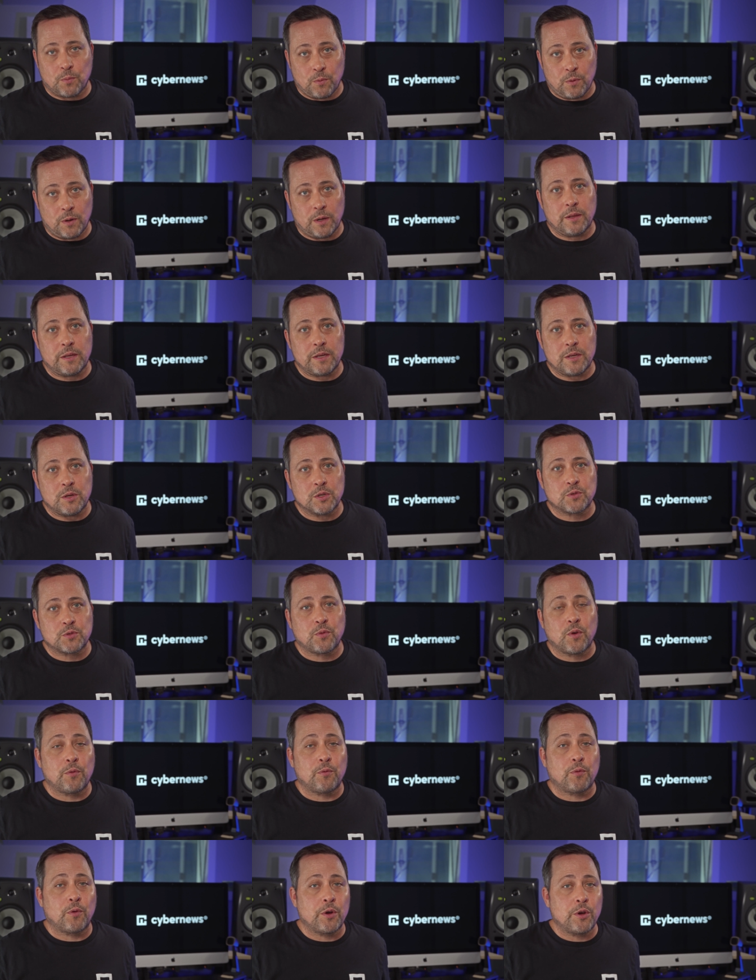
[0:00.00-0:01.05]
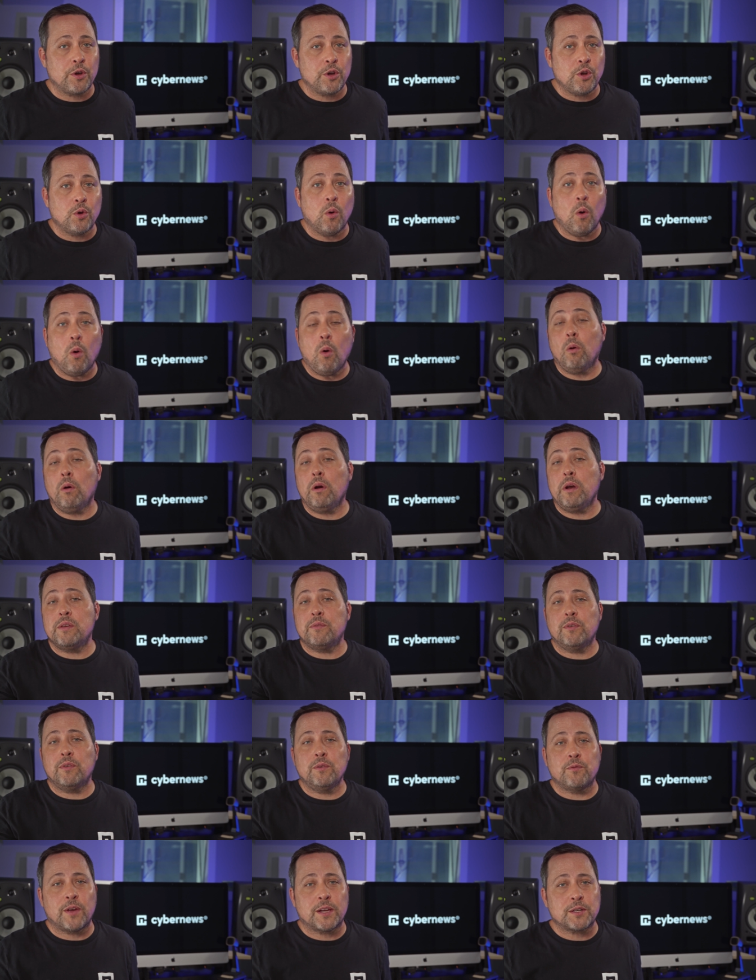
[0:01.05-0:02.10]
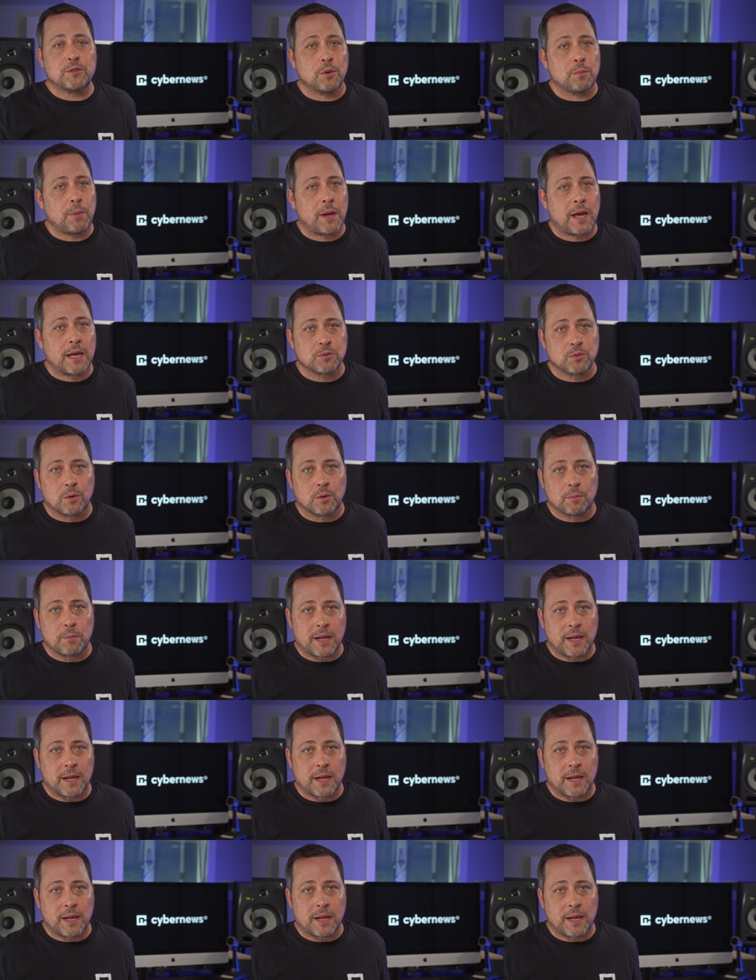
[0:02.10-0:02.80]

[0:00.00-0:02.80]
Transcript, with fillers: really useful for new or even veteran password